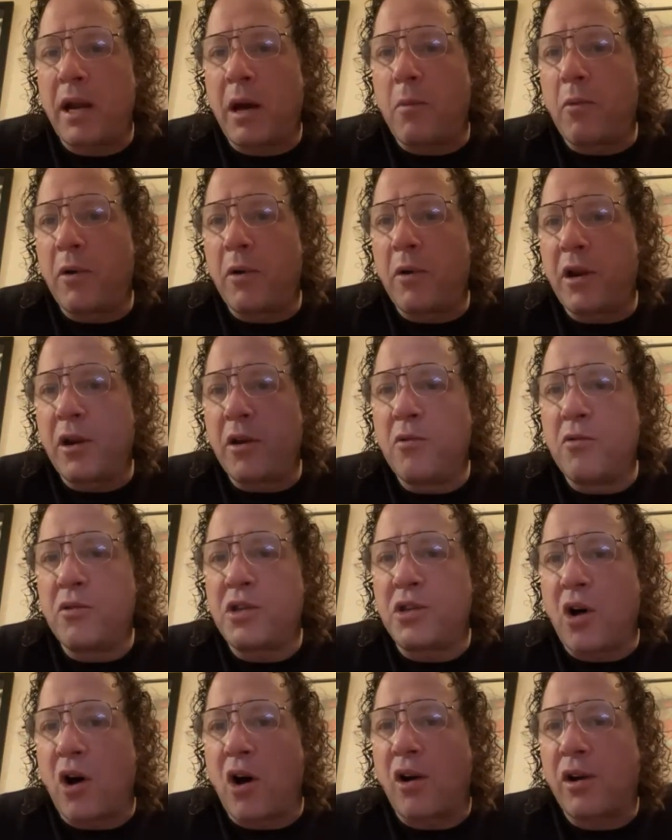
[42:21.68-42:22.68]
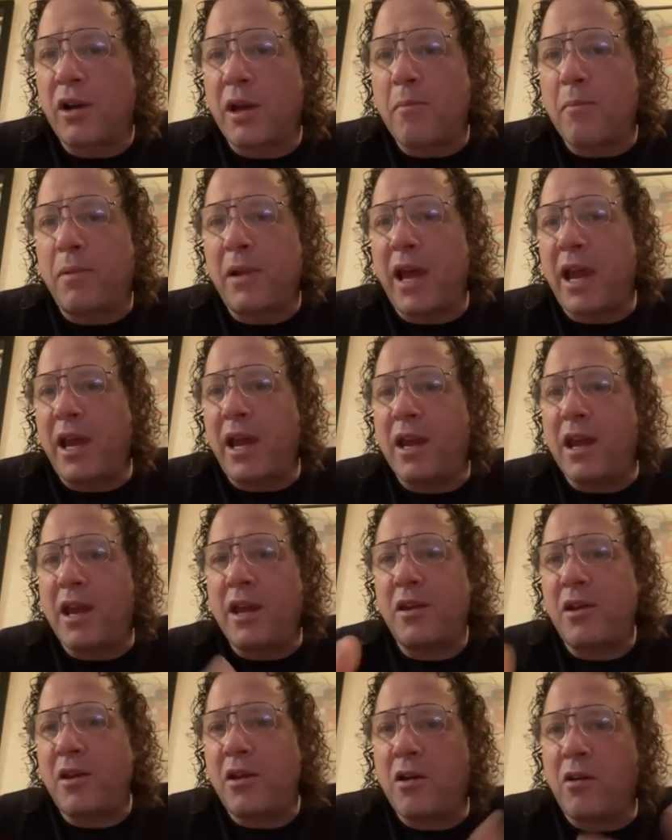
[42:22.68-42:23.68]
up with a new song and playing it.
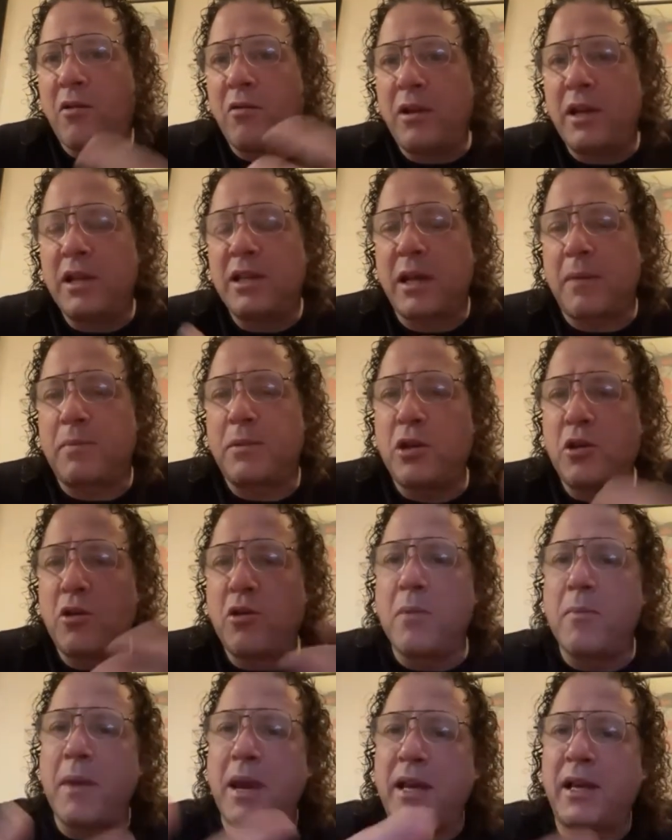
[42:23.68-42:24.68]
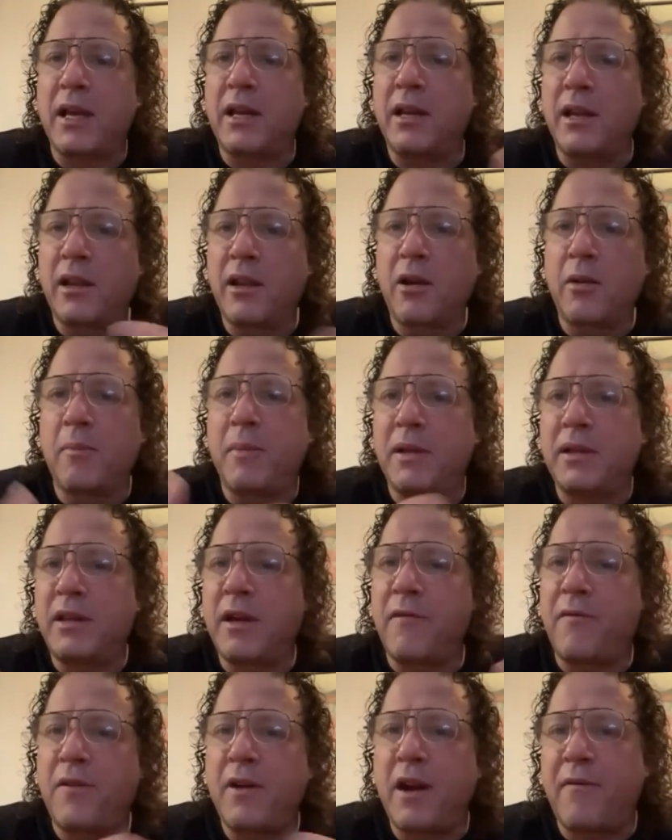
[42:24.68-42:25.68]
It's up to you to make it a little bit
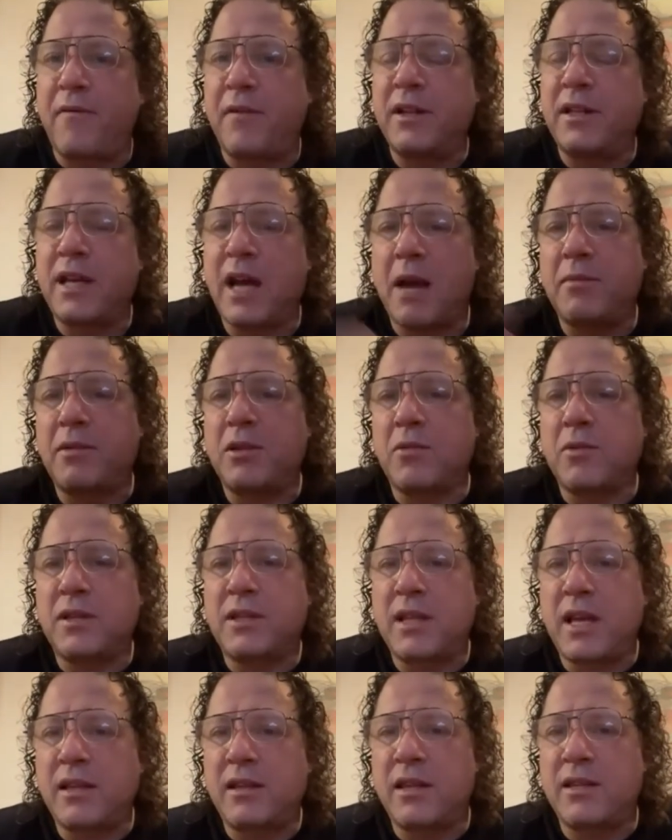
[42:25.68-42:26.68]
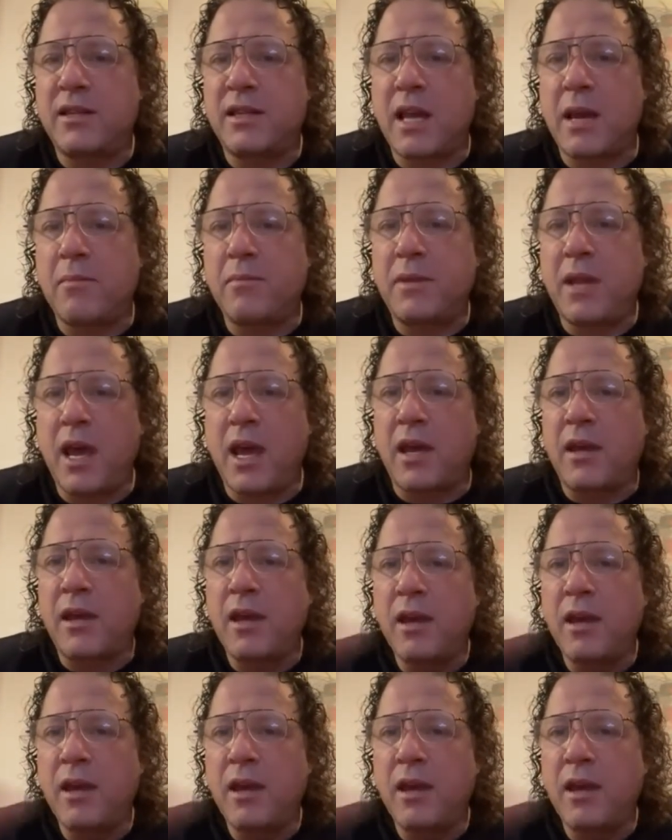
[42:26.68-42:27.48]
different every time, so it's not the same thing.